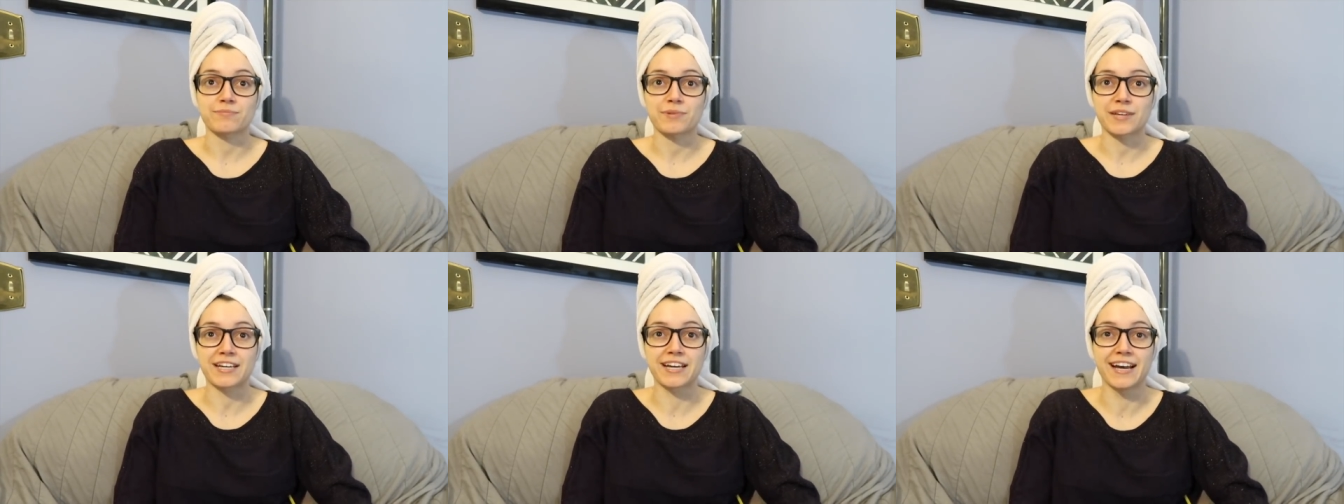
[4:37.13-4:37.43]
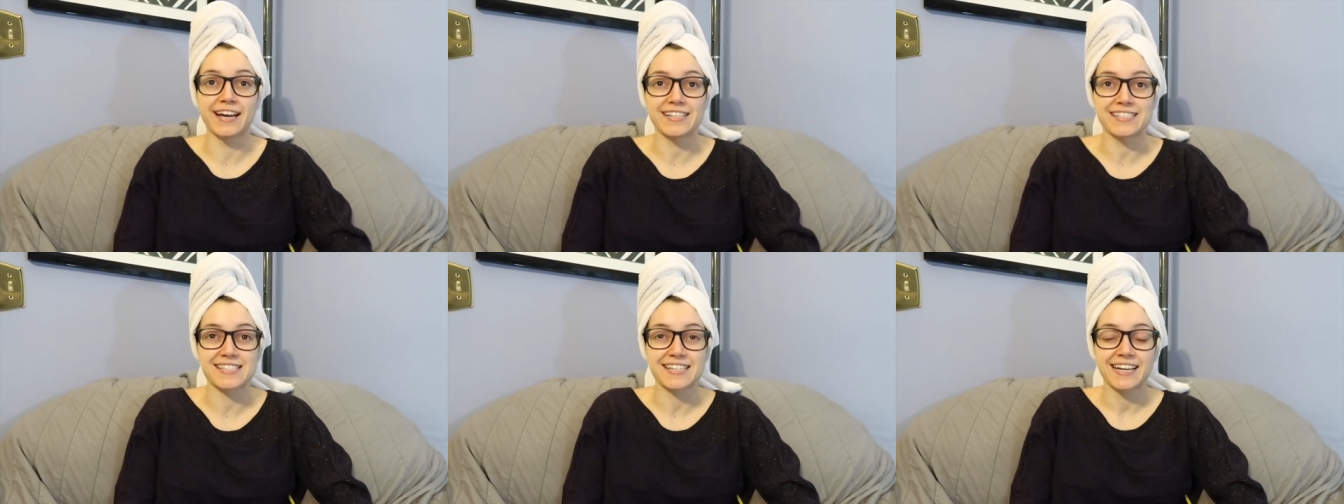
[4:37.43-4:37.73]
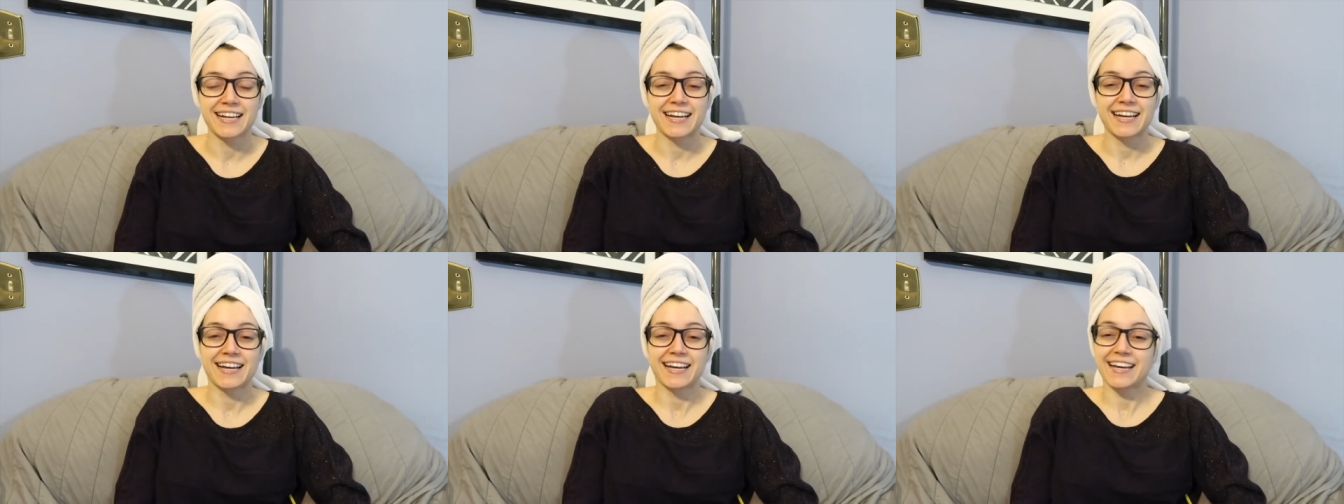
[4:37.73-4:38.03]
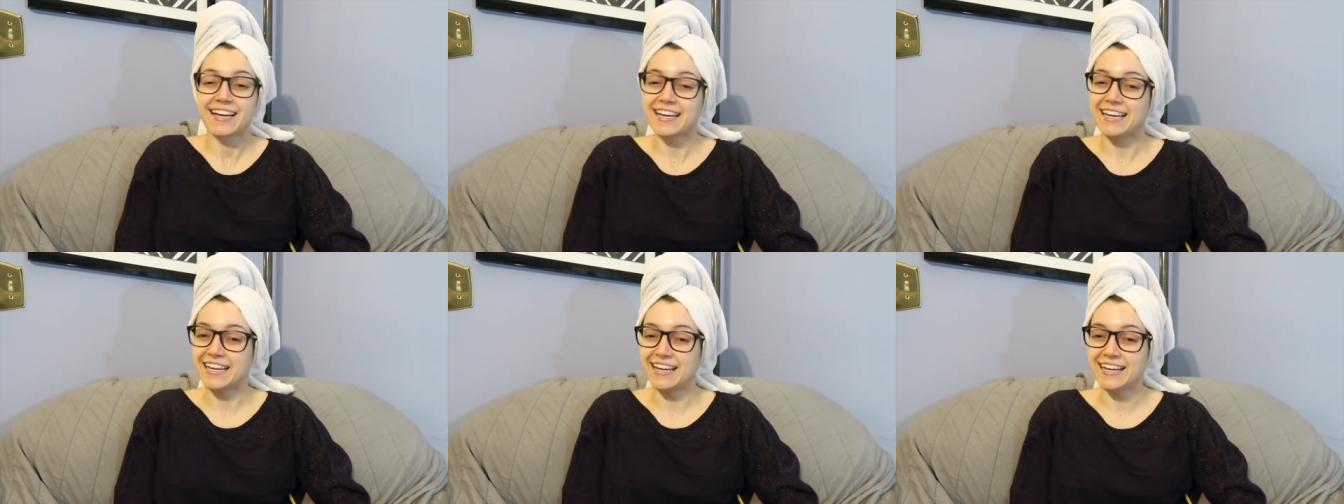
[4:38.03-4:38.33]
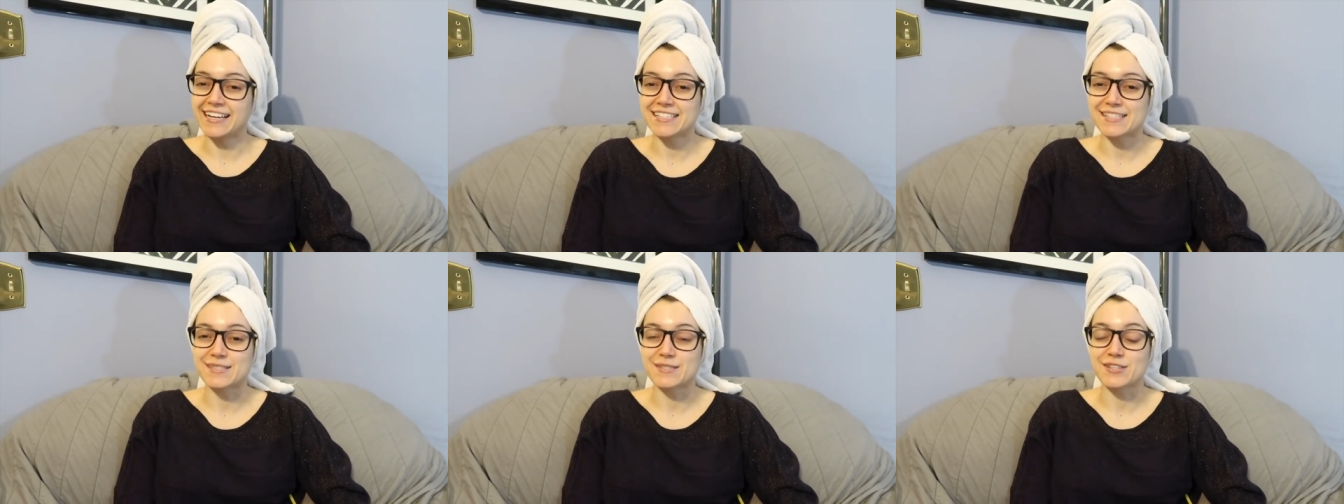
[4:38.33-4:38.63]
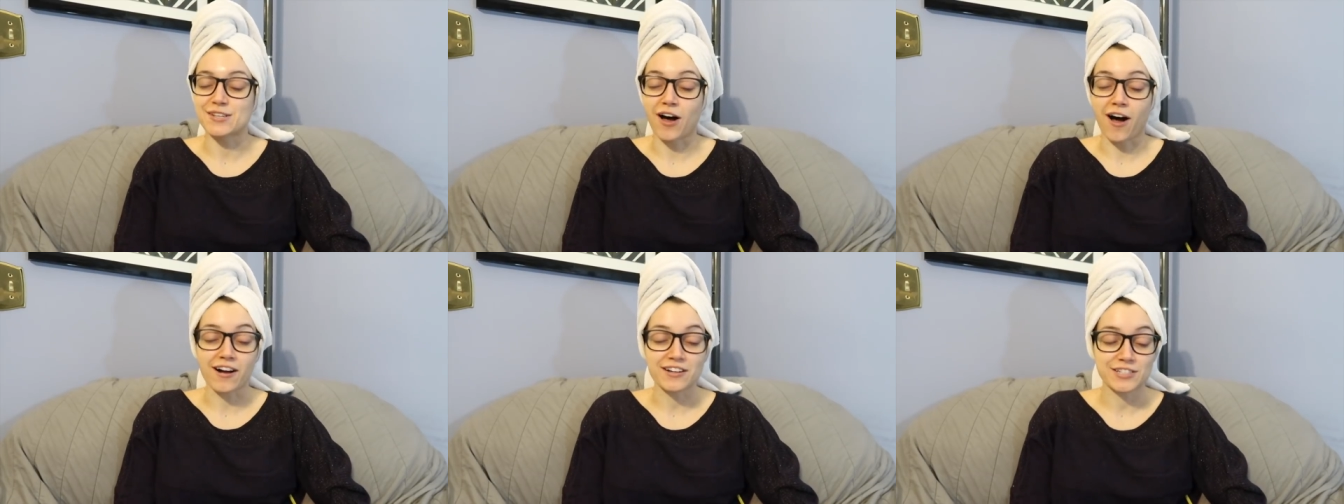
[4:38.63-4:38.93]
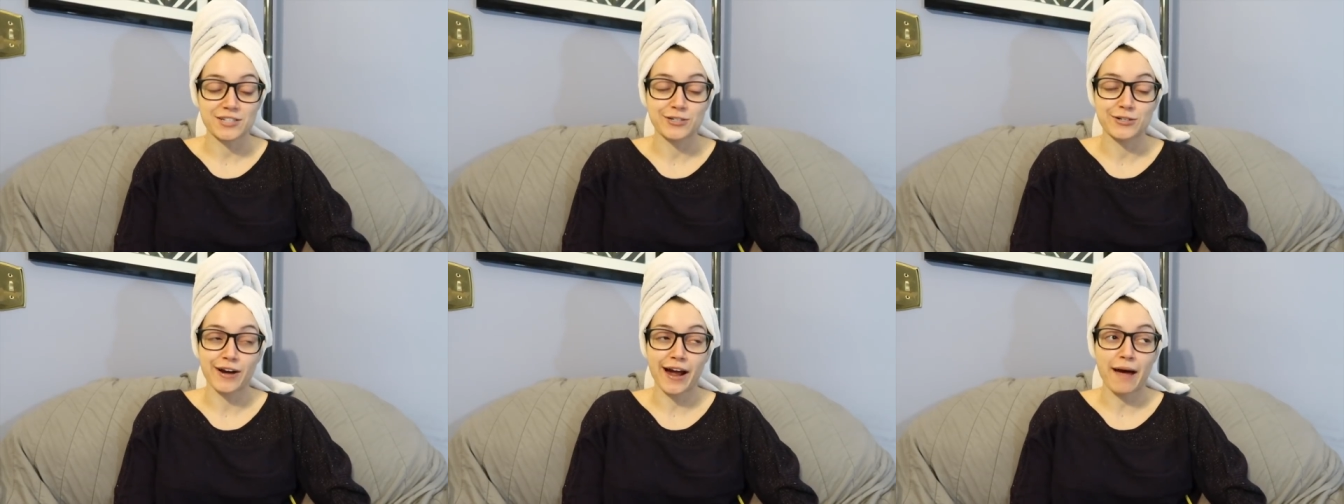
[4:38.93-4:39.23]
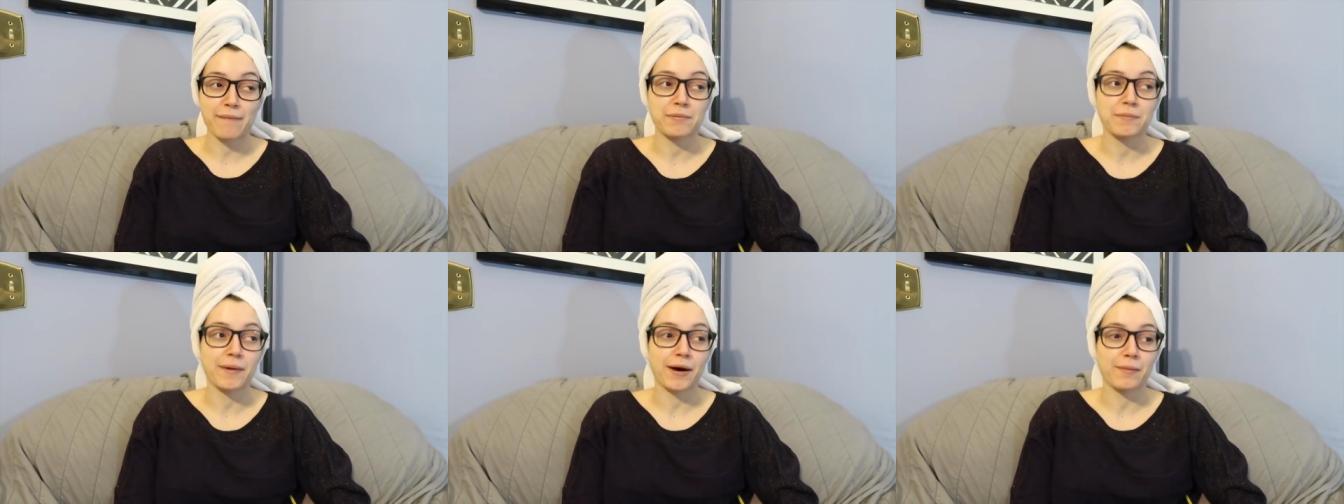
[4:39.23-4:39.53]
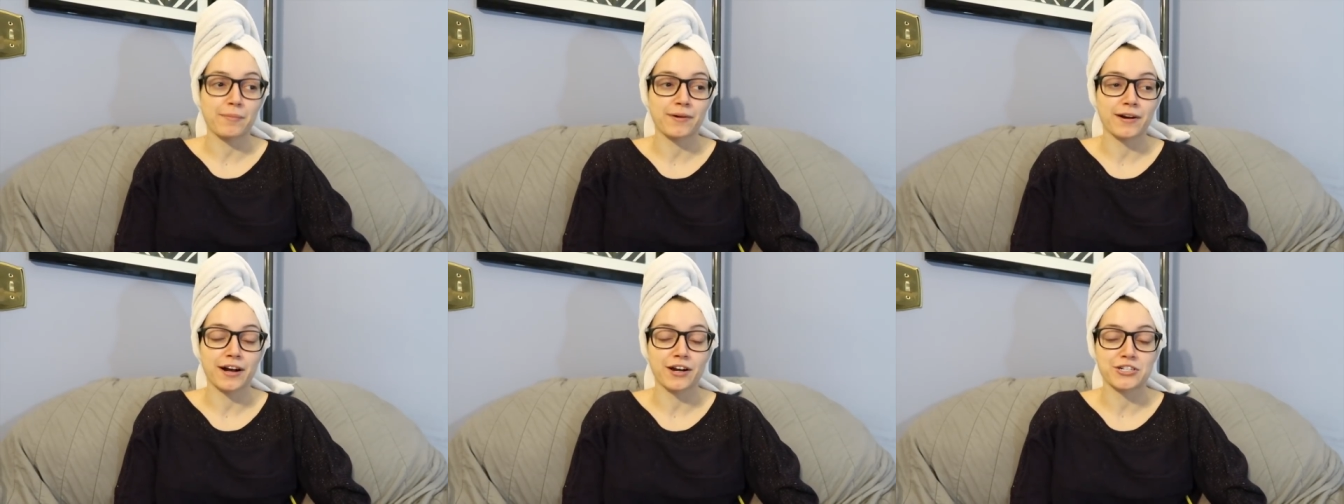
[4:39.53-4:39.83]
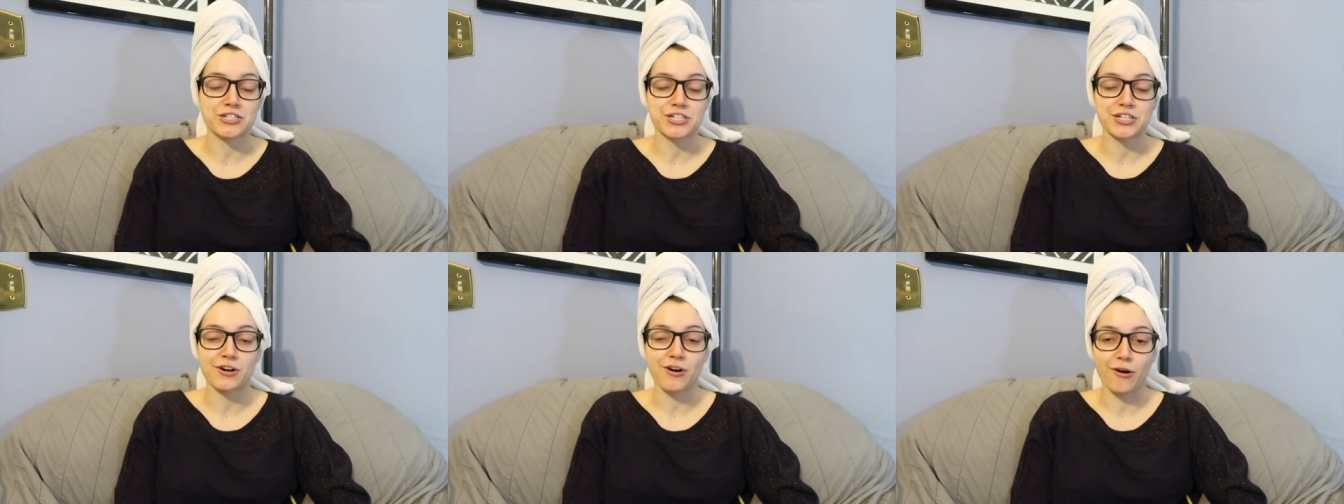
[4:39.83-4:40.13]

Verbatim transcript: because he has talked crap about production